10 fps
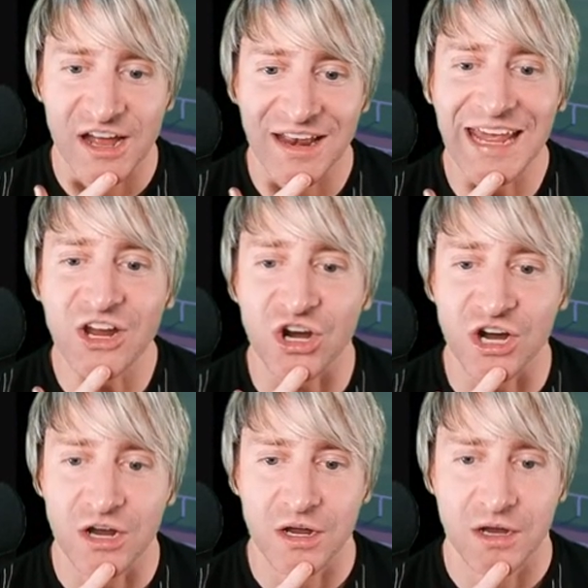Laker.
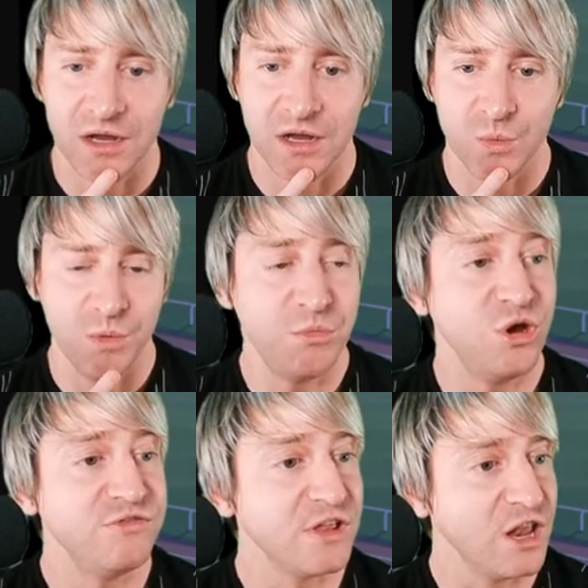
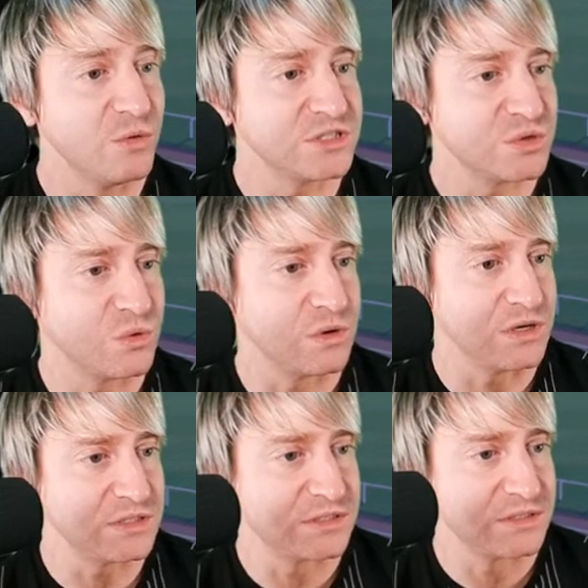Remove the lowest
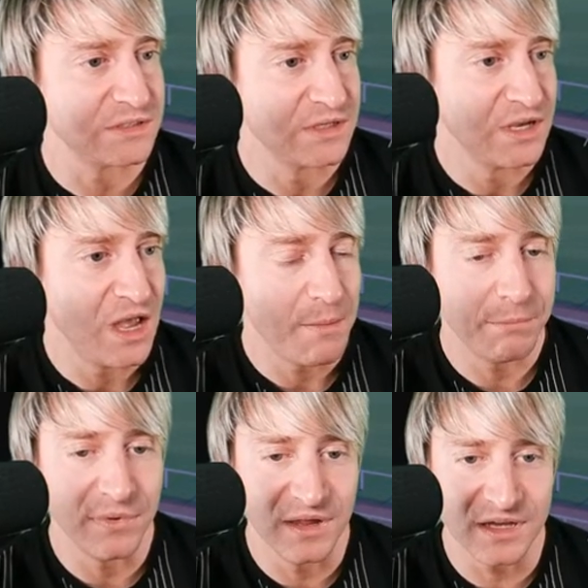horse.
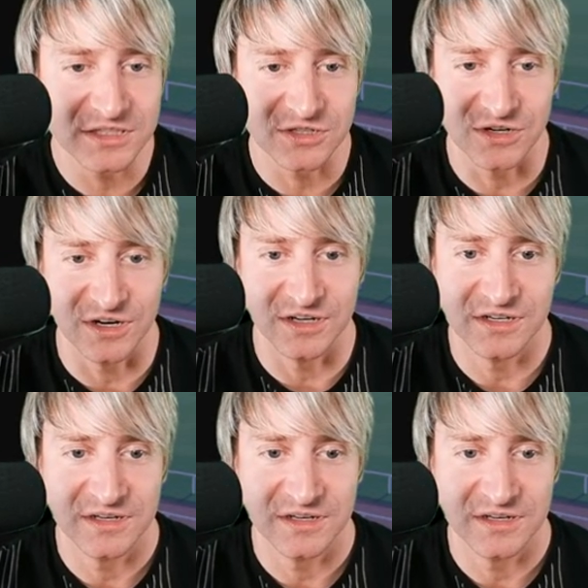Blizzard.